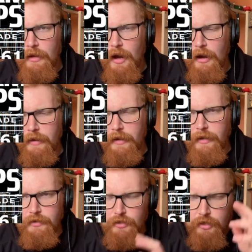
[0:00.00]
Alright
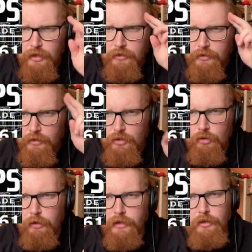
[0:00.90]
guys, cheers,
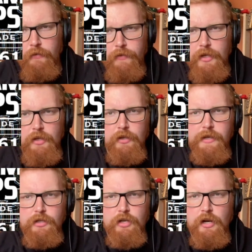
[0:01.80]
enjoy, don't forget to like,
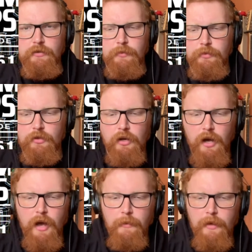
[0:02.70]
share, and
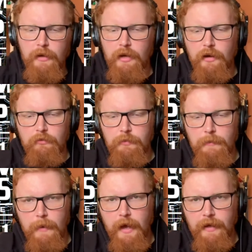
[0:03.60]
subscribe, and I will be
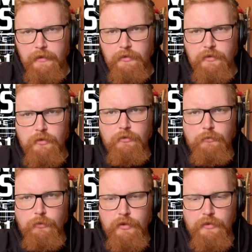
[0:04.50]
back soon
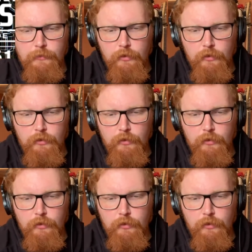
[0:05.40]
with some more